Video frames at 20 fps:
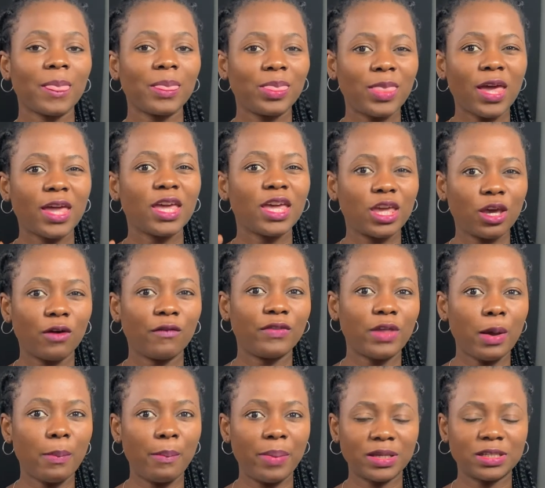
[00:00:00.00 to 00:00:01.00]
taking care of
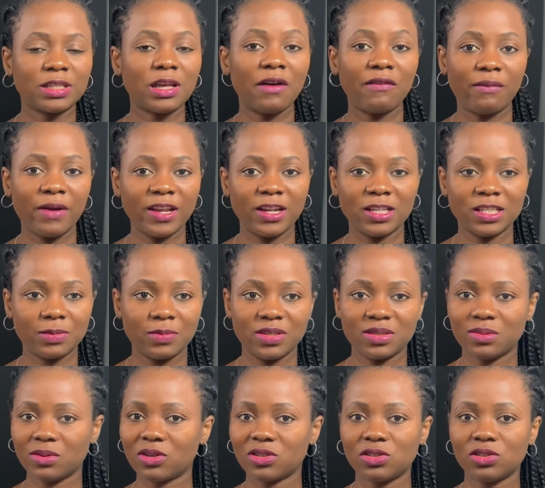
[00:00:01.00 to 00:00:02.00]
that personal finance space,
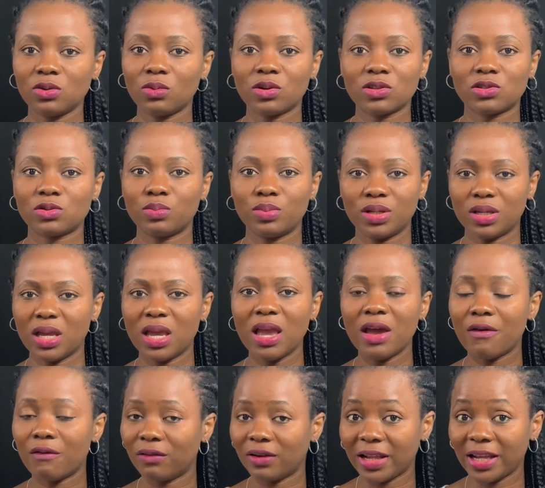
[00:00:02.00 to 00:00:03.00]
because you don't want to be
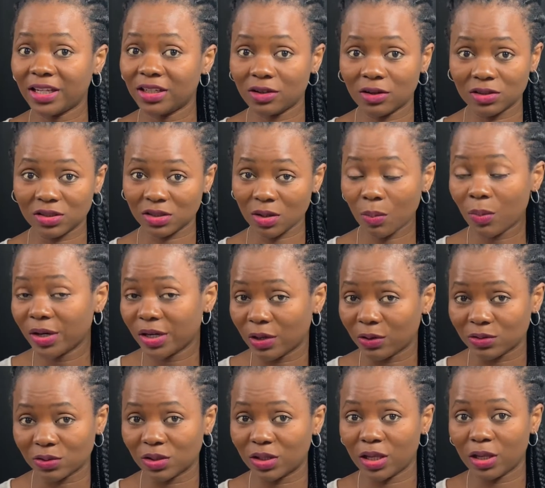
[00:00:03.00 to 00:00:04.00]
relying on someone
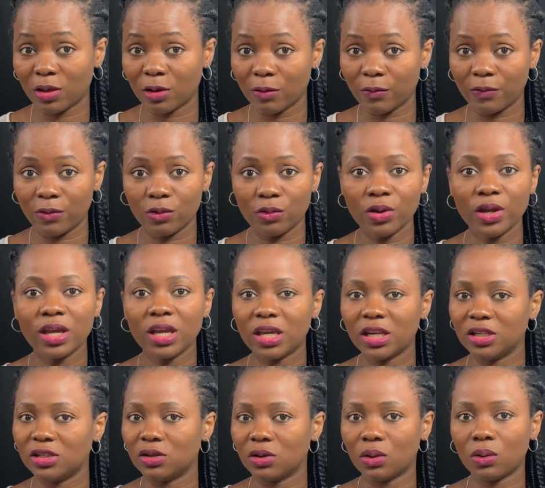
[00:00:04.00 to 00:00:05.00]
else to take care of you
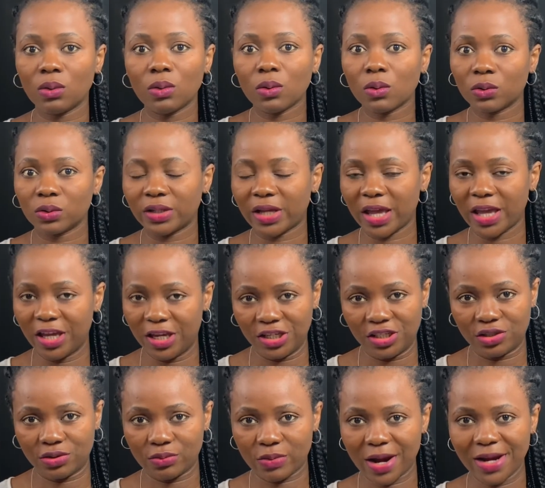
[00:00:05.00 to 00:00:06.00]
in your older
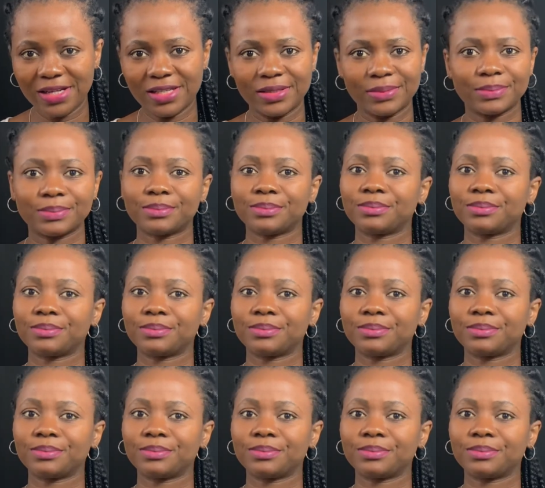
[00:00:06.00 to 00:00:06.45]
age, right?